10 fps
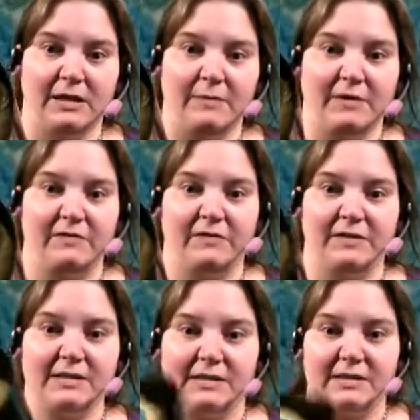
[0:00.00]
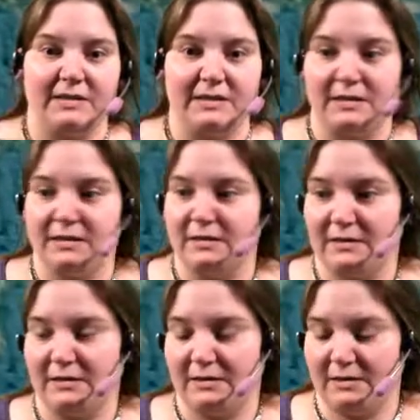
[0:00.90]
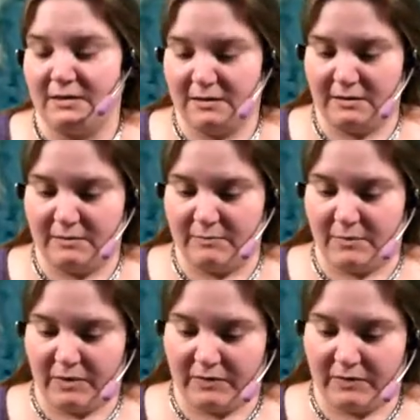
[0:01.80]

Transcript: But it fits this ball